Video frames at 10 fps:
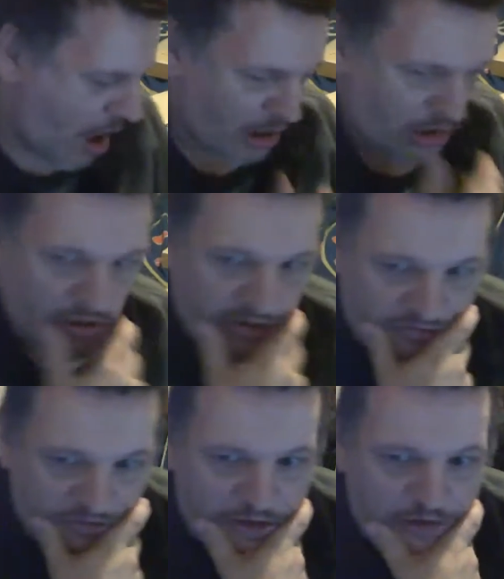I'd like to
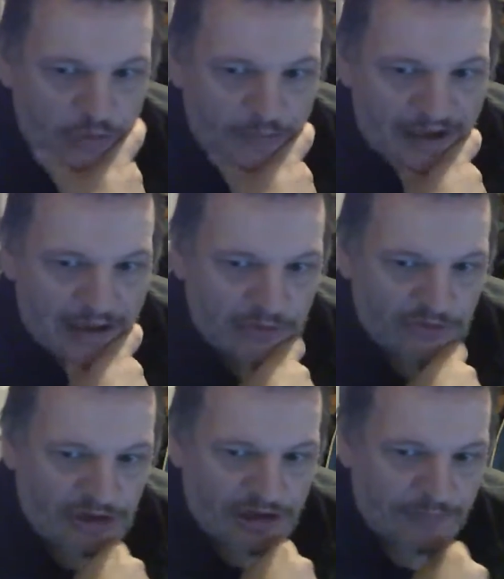see talking about
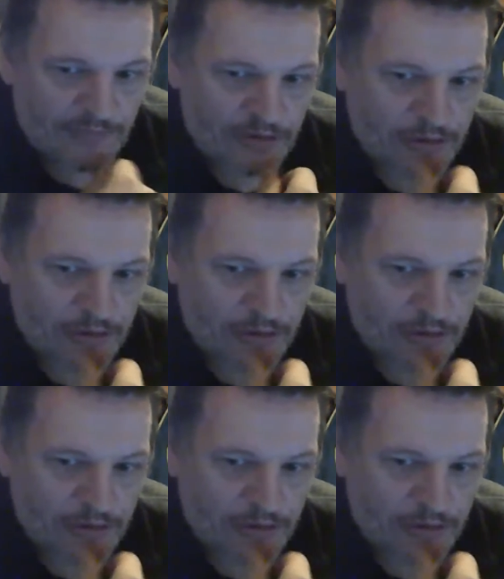those games.